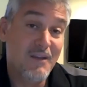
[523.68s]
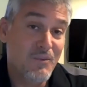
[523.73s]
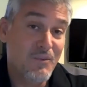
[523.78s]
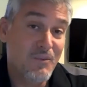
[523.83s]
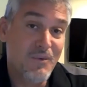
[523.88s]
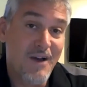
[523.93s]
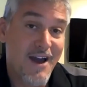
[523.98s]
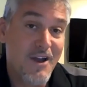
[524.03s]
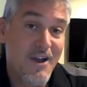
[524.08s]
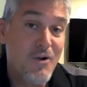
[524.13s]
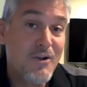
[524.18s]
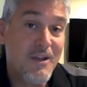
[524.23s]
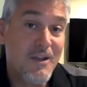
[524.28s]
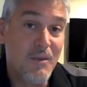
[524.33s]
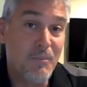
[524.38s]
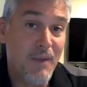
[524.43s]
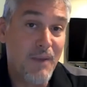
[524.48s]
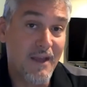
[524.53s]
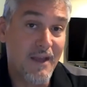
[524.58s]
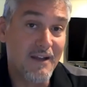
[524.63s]
I don't
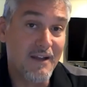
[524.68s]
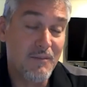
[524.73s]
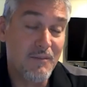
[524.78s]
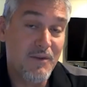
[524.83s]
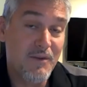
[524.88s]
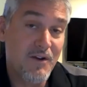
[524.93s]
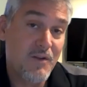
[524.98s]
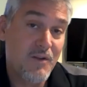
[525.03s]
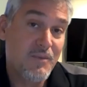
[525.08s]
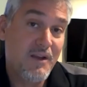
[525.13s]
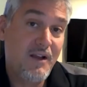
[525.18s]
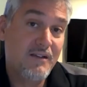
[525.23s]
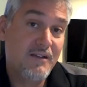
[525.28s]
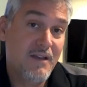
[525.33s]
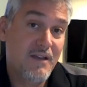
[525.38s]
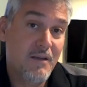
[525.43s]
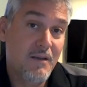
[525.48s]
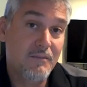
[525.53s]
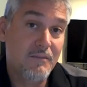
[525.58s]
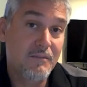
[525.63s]
get paid. I'm here because
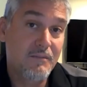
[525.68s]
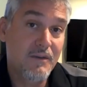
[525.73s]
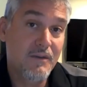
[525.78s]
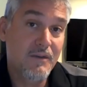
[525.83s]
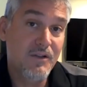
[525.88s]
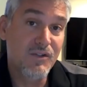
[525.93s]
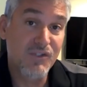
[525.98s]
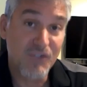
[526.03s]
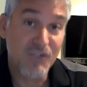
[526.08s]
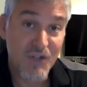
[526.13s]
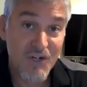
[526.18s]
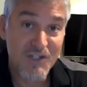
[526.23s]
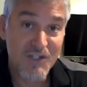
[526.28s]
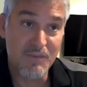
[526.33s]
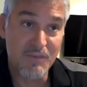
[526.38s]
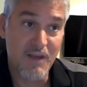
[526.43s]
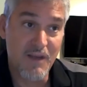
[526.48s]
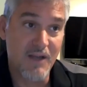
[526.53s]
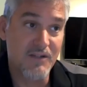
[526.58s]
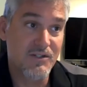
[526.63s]
I'm concerned
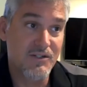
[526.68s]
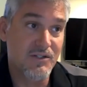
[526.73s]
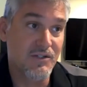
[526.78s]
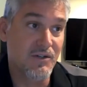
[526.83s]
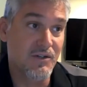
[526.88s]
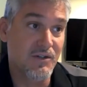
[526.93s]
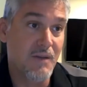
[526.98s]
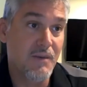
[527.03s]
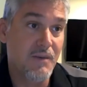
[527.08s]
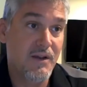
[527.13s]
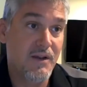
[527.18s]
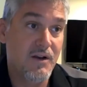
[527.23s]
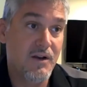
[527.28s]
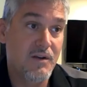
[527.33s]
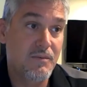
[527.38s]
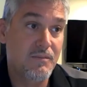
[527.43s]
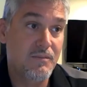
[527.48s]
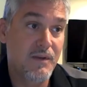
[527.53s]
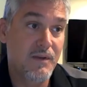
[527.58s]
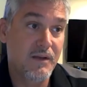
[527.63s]
about you. I'm
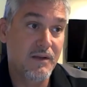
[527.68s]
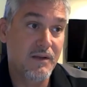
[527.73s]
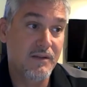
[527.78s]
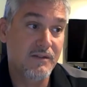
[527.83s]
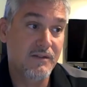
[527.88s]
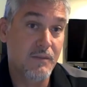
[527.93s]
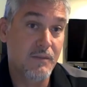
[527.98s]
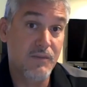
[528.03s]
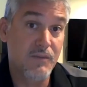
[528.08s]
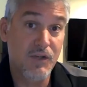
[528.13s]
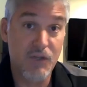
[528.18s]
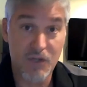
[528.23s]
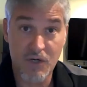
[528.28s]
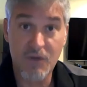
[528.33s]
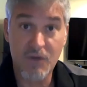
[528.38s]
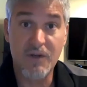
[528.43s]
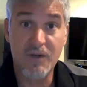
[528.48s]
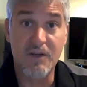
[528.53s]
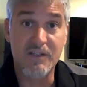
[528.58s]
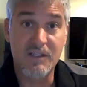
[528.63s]
here because I'm
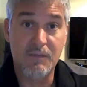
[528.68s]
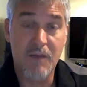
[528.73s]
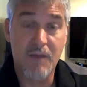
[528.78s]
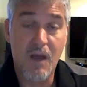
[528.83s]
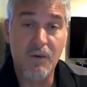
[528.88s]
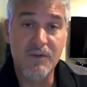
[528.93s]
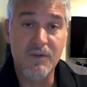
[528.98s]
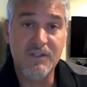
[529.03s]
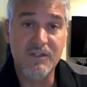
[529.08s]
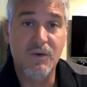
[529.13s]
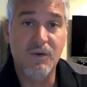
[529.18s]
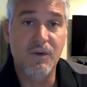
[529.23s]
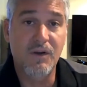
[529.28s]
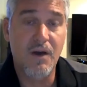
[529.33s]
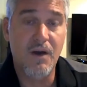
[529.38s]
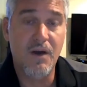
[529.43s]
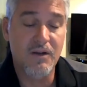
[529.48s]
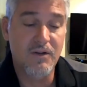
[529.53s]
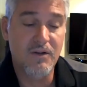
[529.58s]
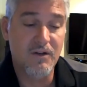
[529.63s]
curious about what's going
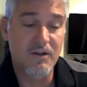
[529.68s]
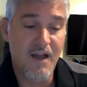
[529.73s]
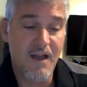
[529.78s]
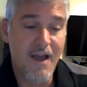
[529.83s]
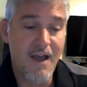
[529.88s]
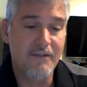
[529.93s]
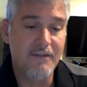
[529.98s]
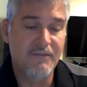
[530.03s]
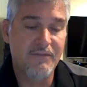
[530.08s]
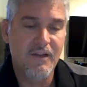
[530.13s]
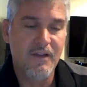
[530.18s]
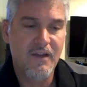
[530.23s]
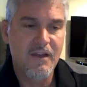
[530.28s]
on in your life.